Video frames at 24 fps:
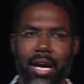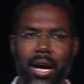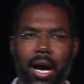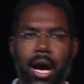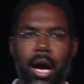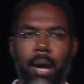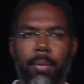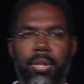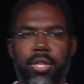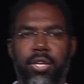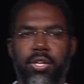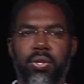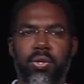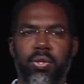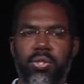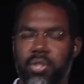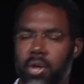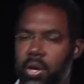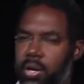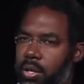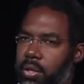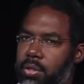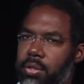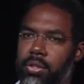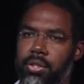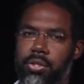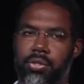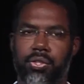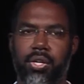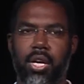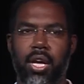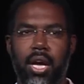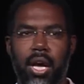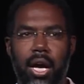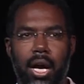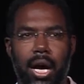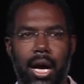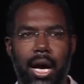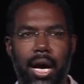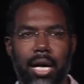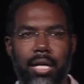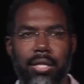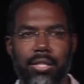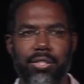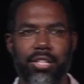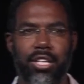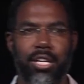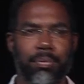And the news articles
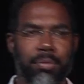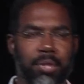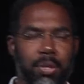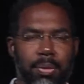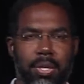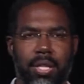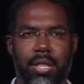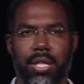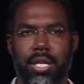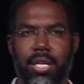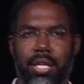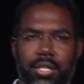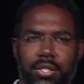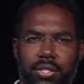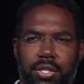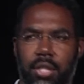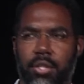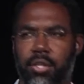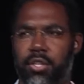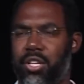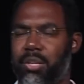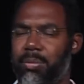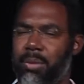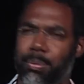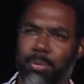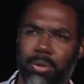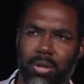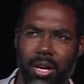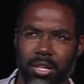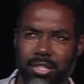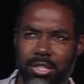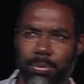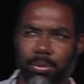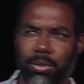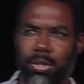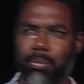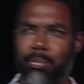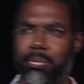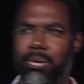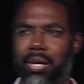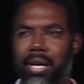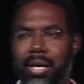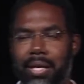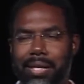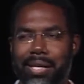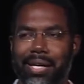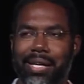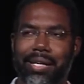seem to be things that could be plausible,
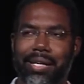but